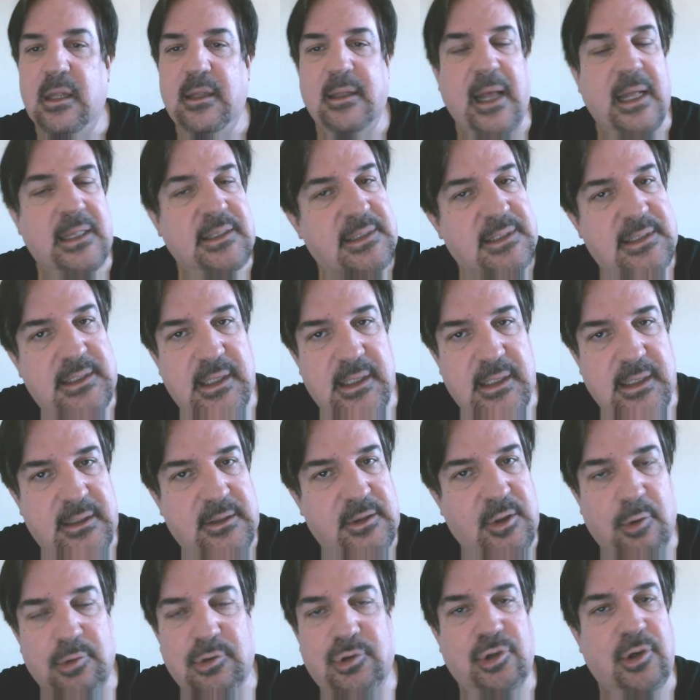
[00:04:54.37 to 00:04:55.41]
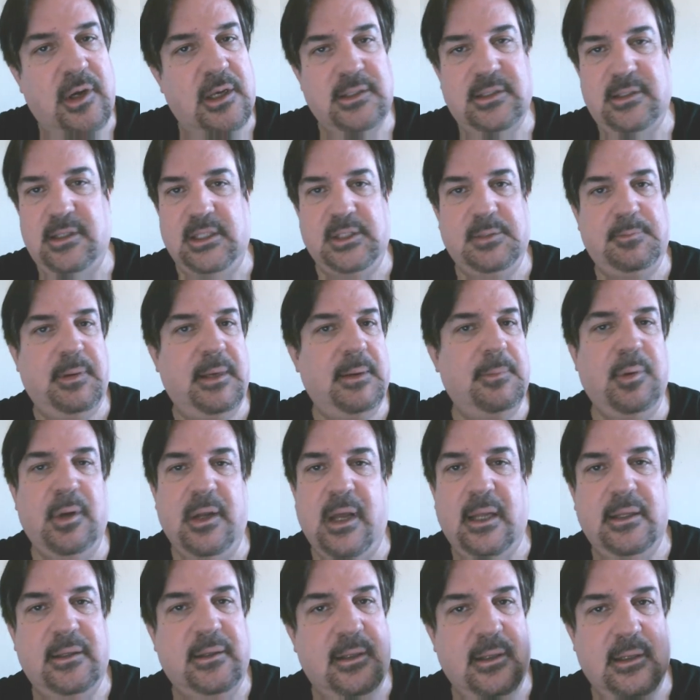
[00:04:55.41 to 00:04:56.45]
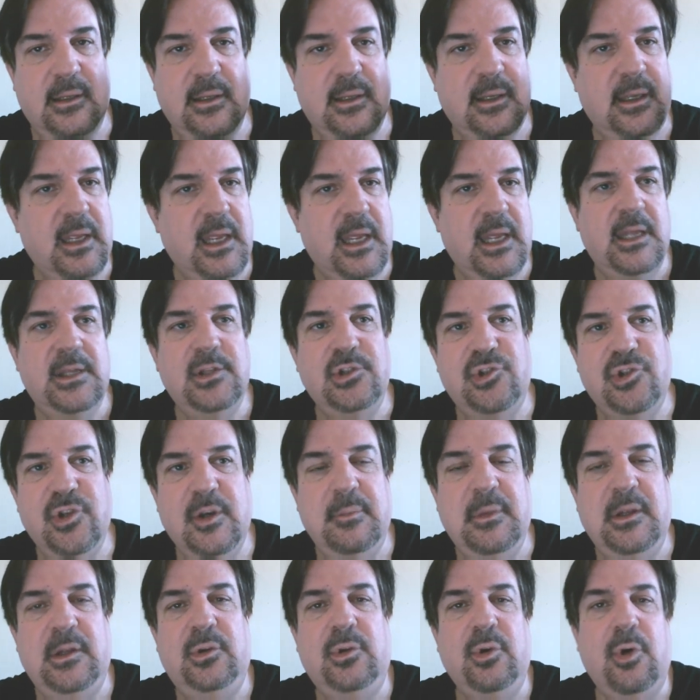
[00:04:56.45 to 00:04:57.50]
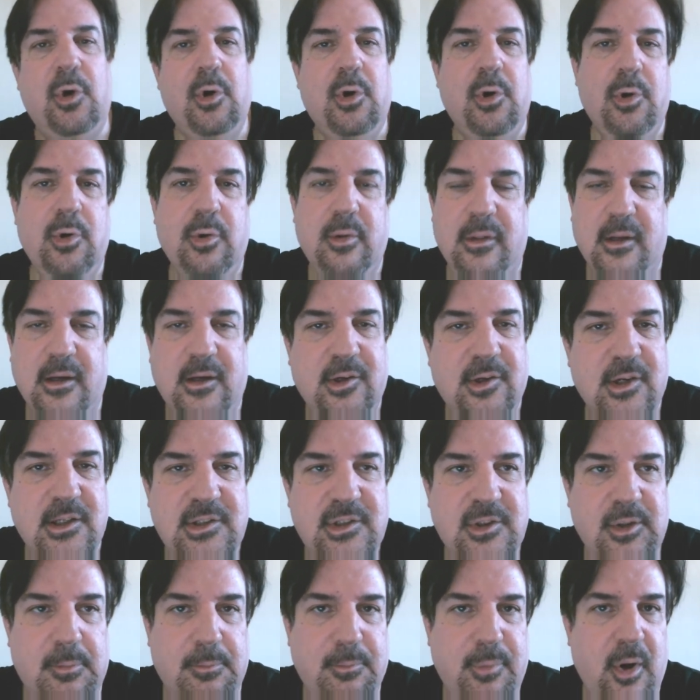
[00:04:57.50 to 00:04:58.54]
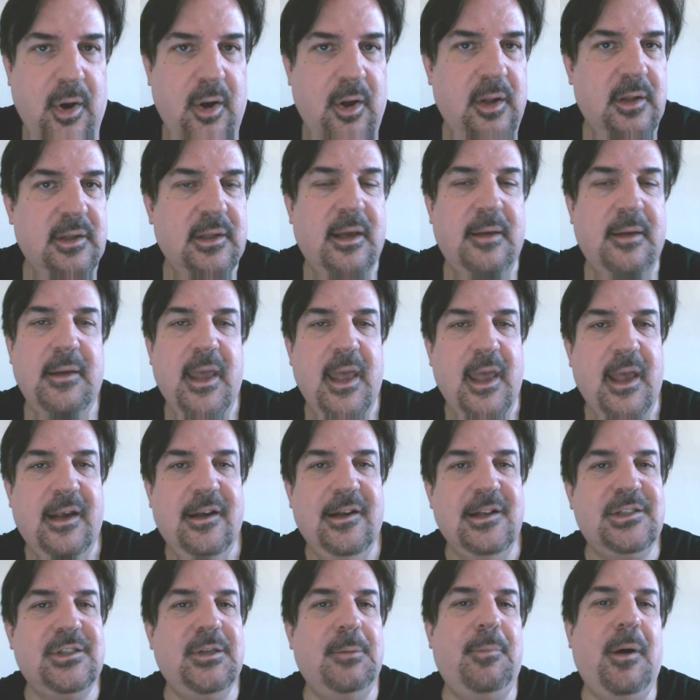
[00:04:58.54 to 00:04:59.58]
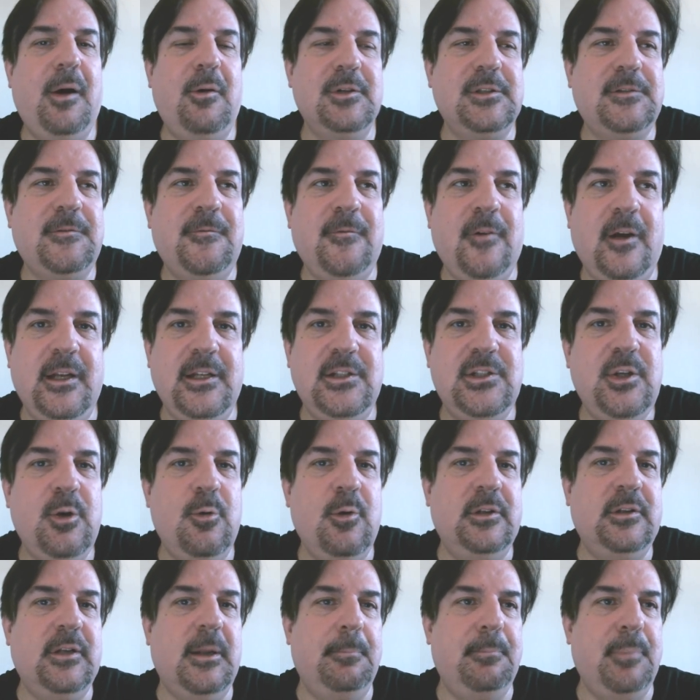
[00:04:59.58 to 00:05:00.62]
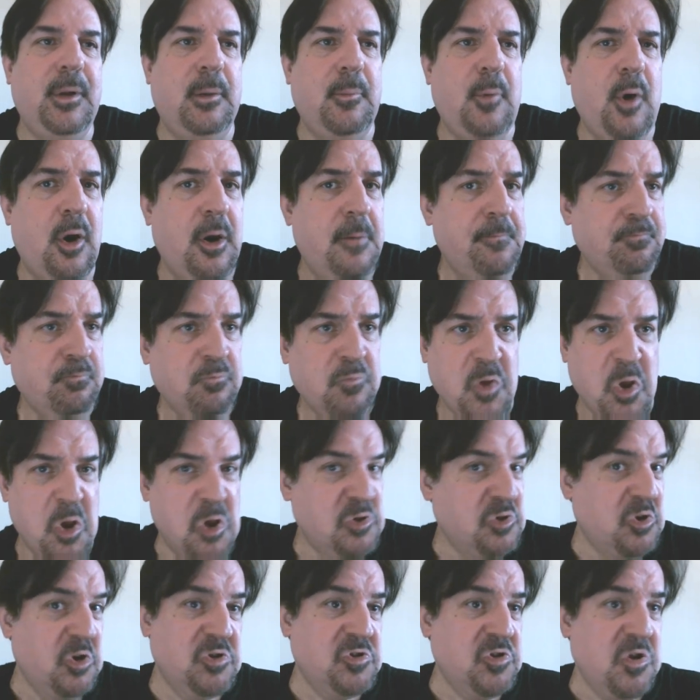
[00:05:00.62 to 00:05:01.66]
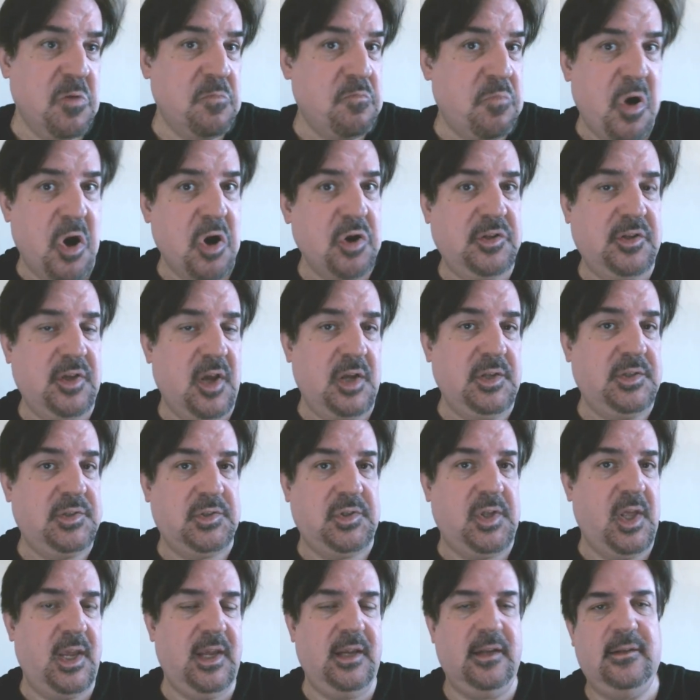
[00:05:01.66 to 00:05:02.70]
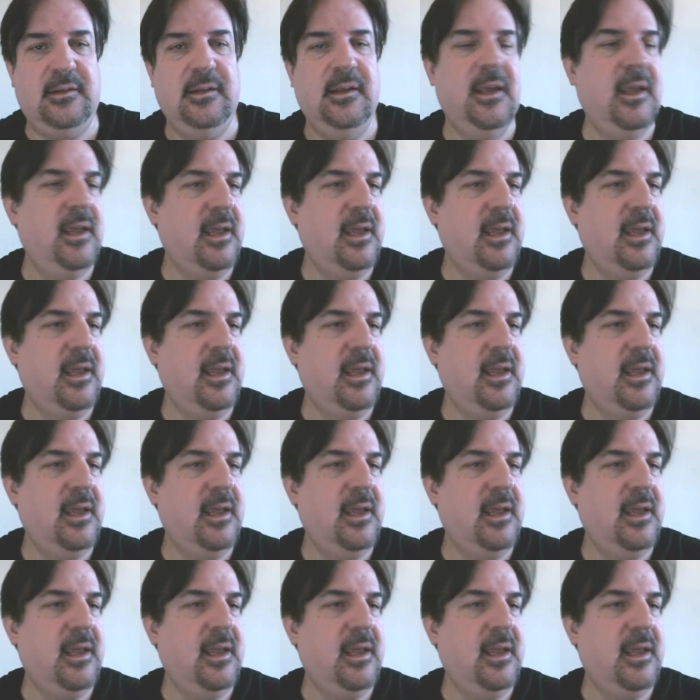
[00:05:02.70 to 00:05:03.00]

Don't trust these people, not the Jimmy Dore, the Krystal Ball. Krystal Ball was funny. She went on Bill Maher. This is an apartheid state.